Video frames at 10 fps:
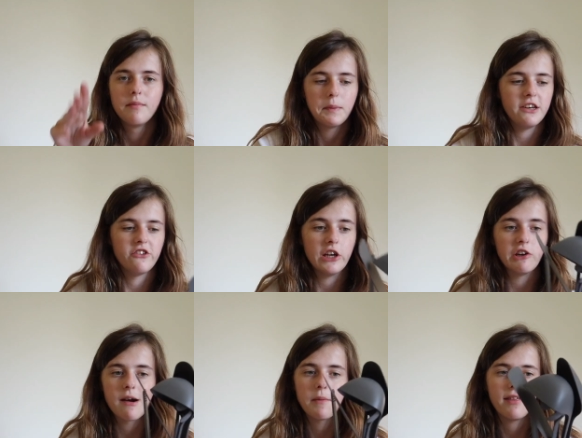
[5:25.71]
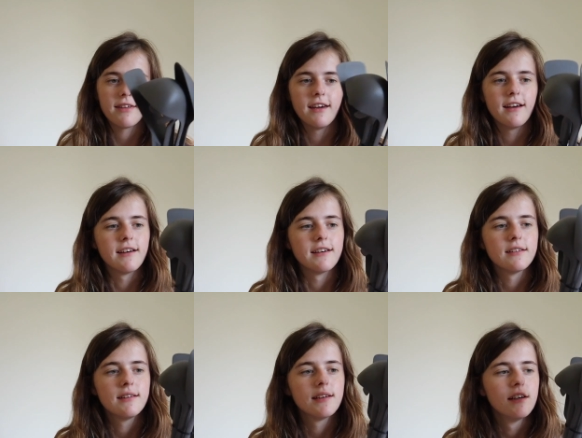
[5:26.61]
pinchy grabber
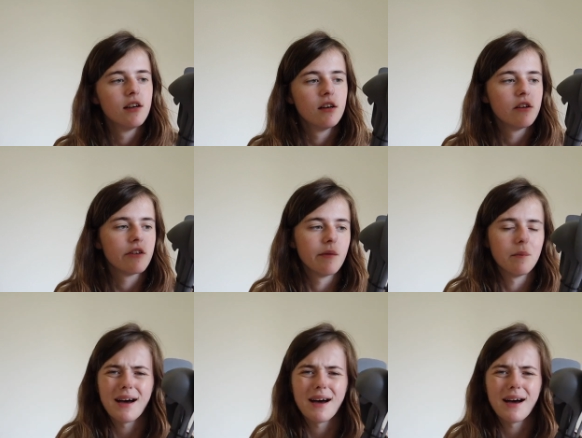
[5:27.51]
things, some